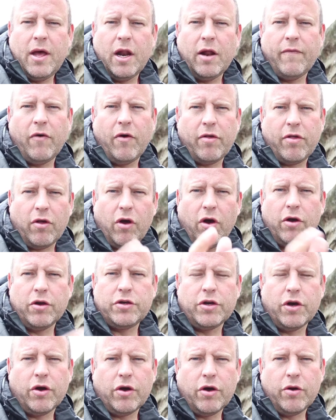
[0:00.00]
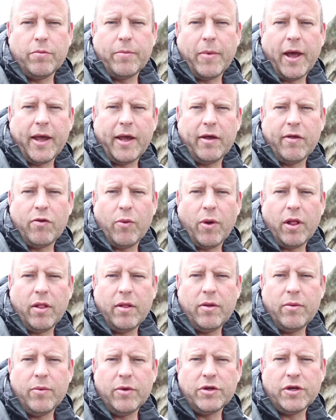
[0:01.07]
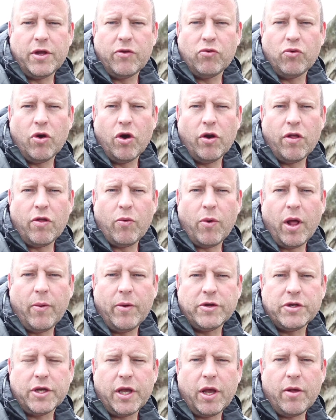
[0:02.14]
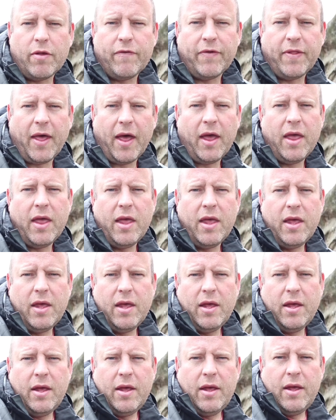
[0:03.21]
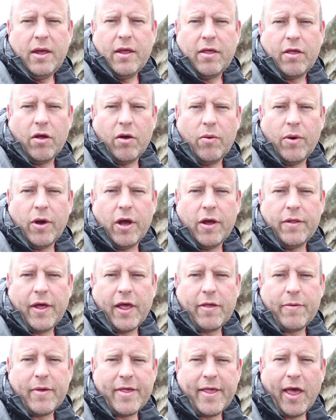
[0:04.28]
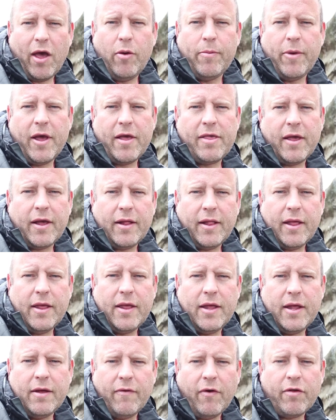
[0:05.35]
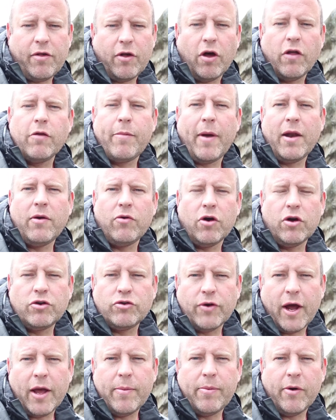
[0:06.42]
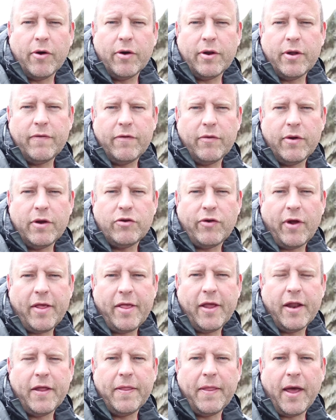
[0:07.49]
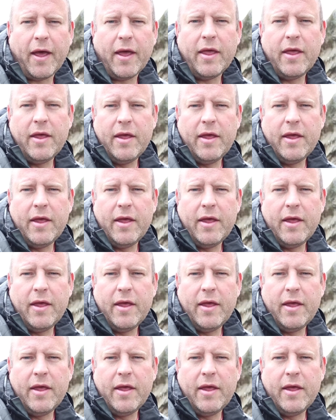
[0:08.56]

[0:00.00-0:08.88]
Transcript: I've also got a shotgun mic as well, which is Rode as well, which I use for that. So that's my setup basically. I've also got the Benro tripod if you're interested in that,